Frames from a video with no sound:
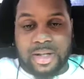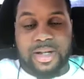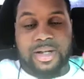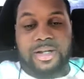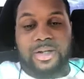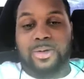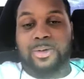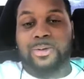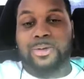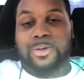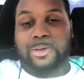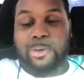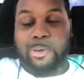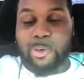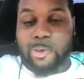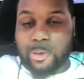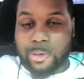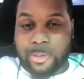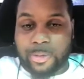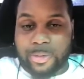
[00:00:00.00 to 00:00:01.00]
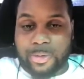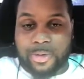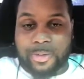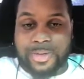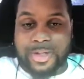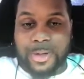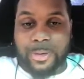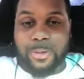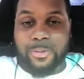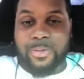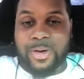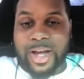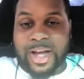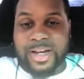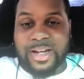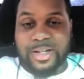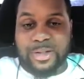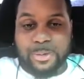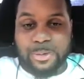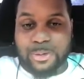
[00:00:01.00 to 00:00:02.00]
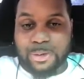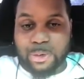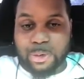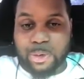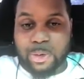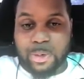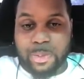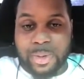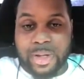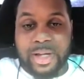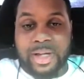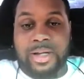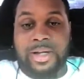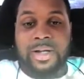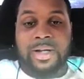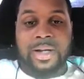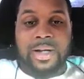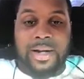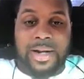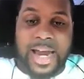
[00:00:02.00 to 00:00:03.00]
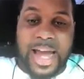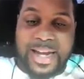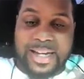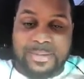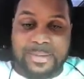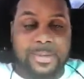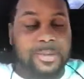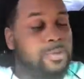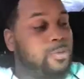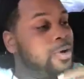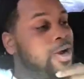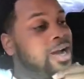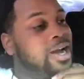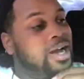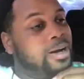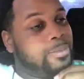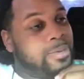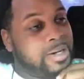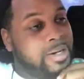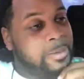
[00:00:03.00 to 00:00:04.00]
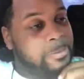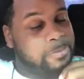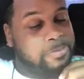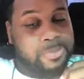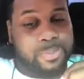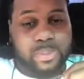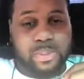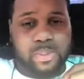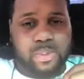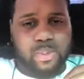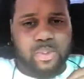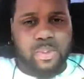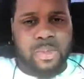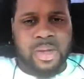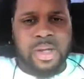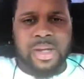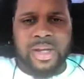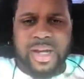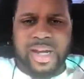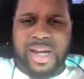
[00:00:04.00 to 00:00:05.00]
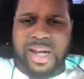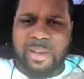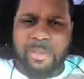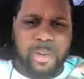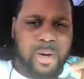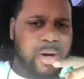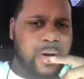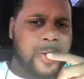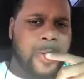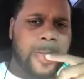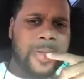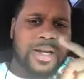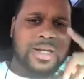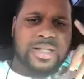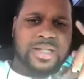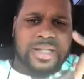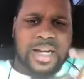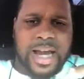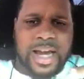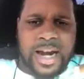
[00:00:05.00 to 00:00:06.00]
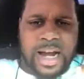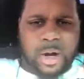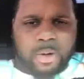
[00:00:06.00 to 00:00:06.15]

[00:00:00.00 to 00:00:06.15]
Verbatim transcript: and the youtube you know i'm saying go find it youtube and like and subscribe man yeah bro shout